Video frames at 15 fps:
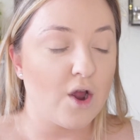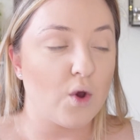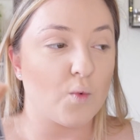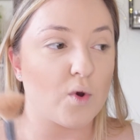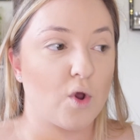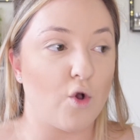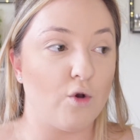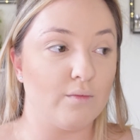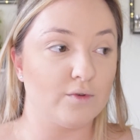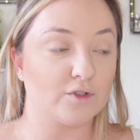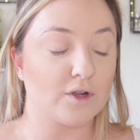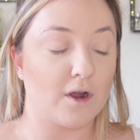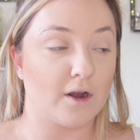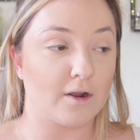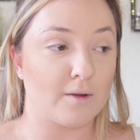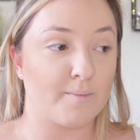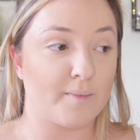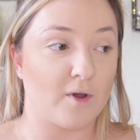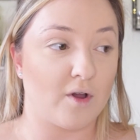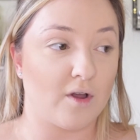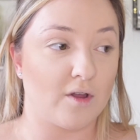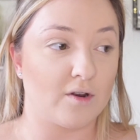We're almost caught up
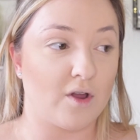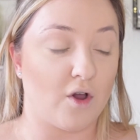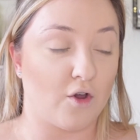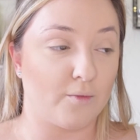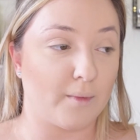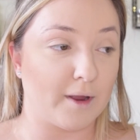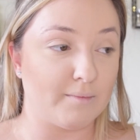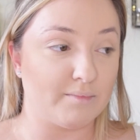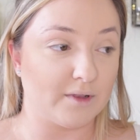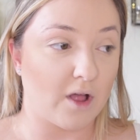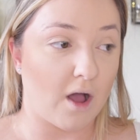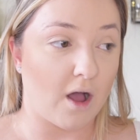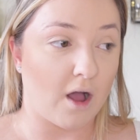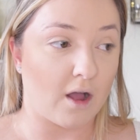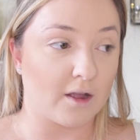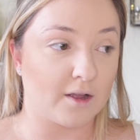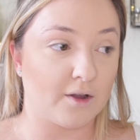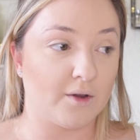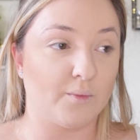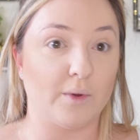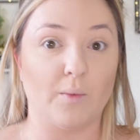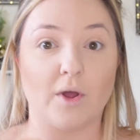on My Block.
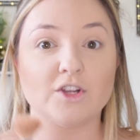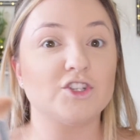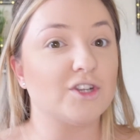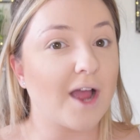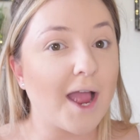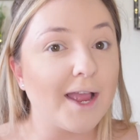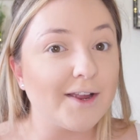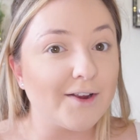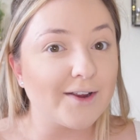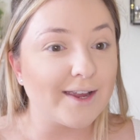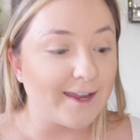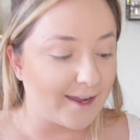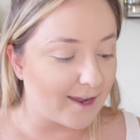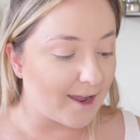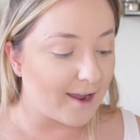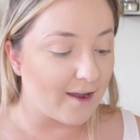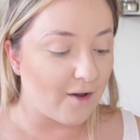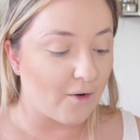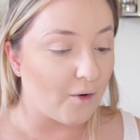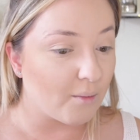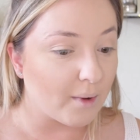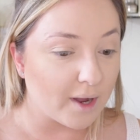We watched Tiger King.
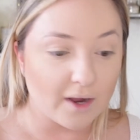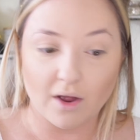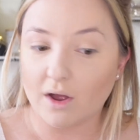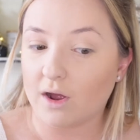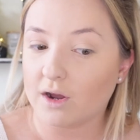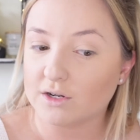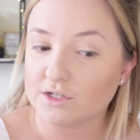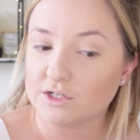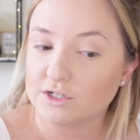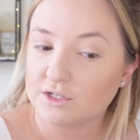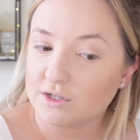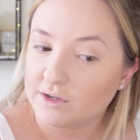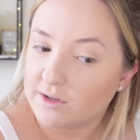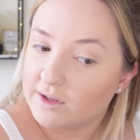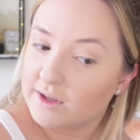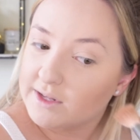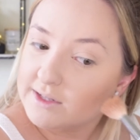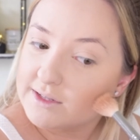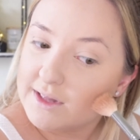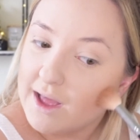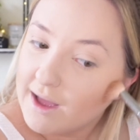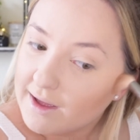Oh my gosh, is
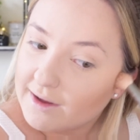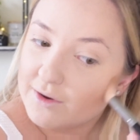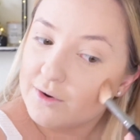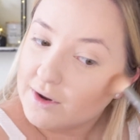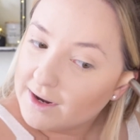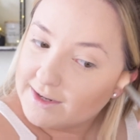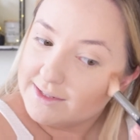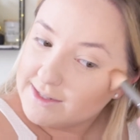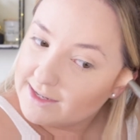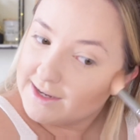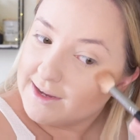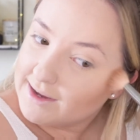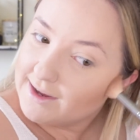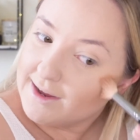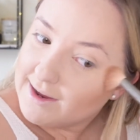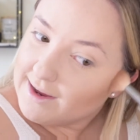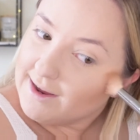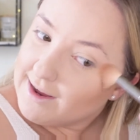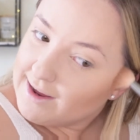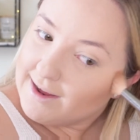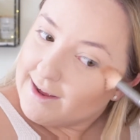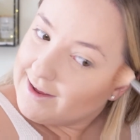that crazy?
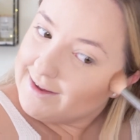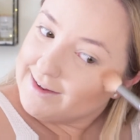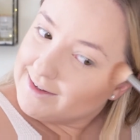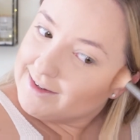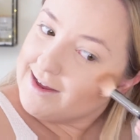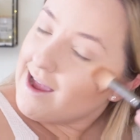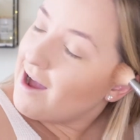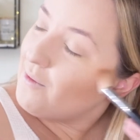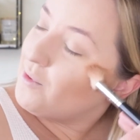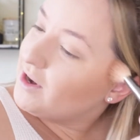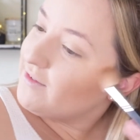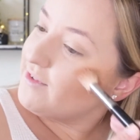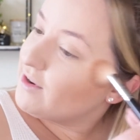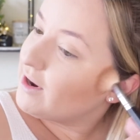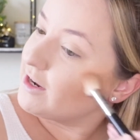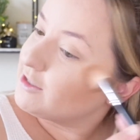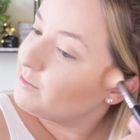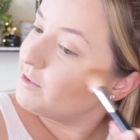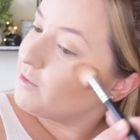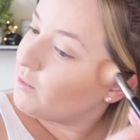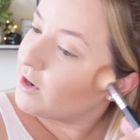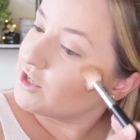Yeah, what have you guys
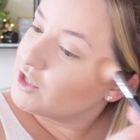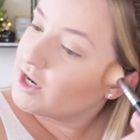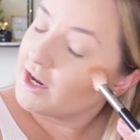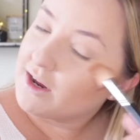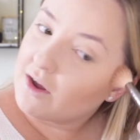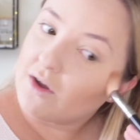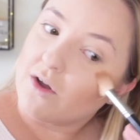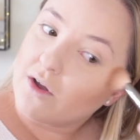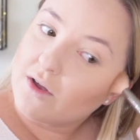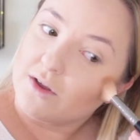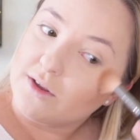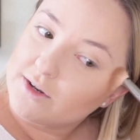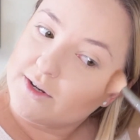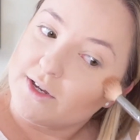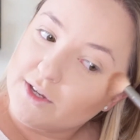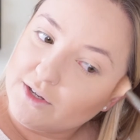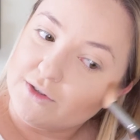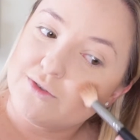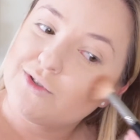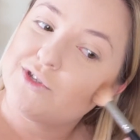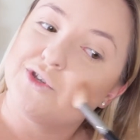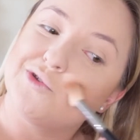been watching on
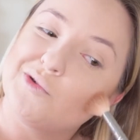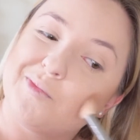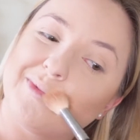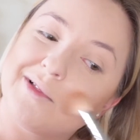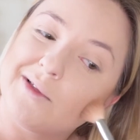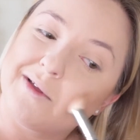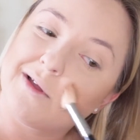YouTube?